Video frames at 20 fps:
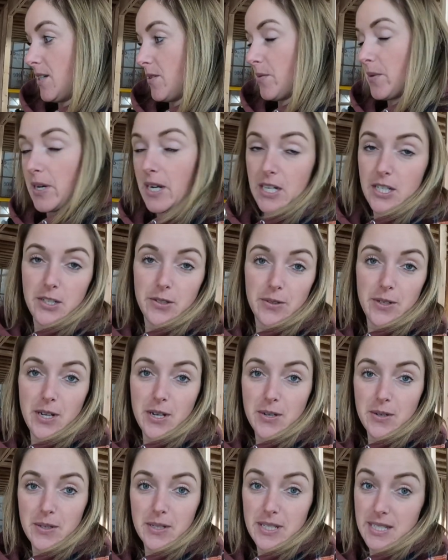what I do
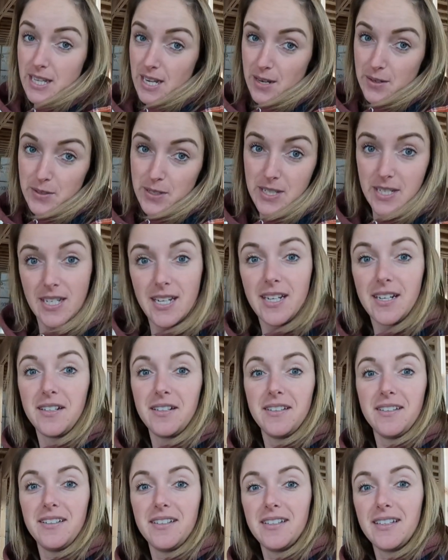know is how to
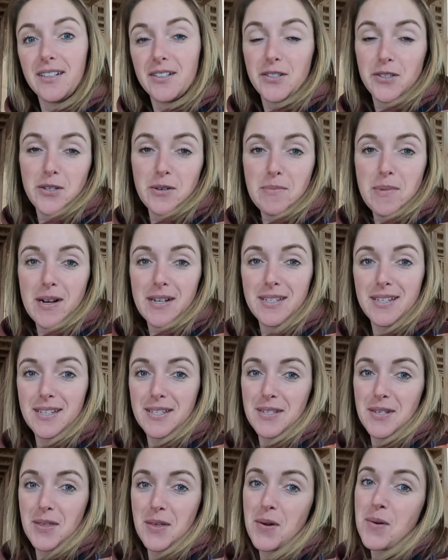nail electrical
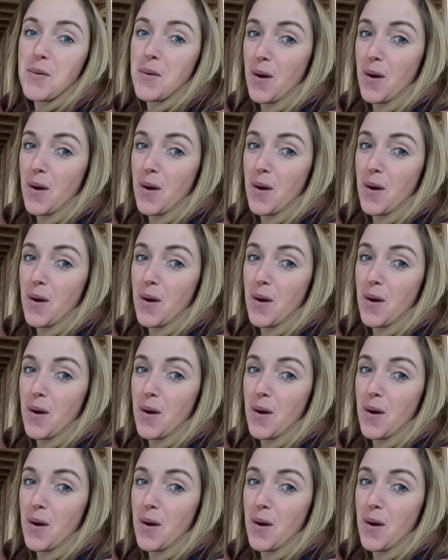boxes to the